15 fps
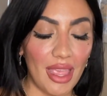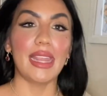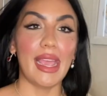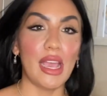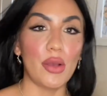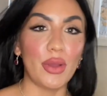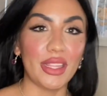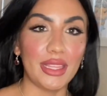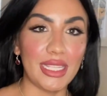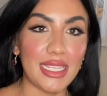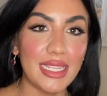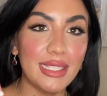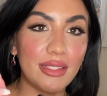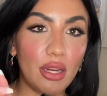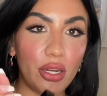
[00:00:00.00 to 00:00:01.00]
Now
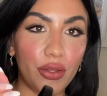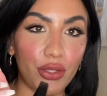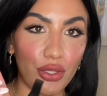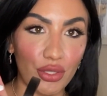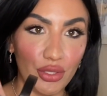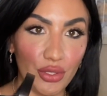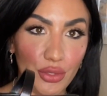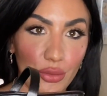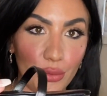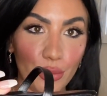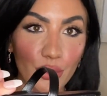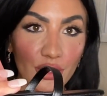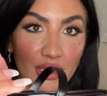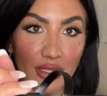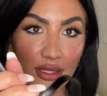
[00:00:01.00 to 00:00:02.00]
these are the
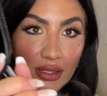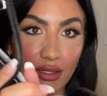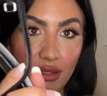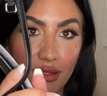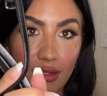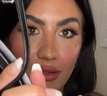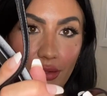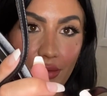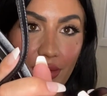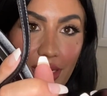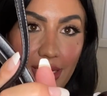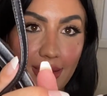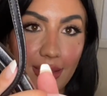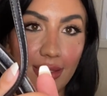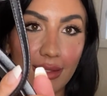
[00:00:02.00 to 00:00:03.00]
shoes. I don't know if you
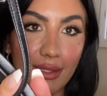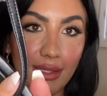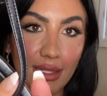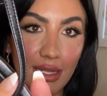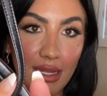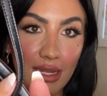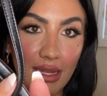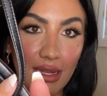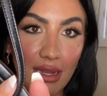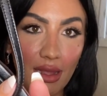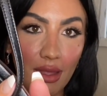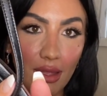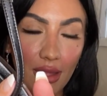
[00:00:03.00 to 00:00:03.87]
guys can see.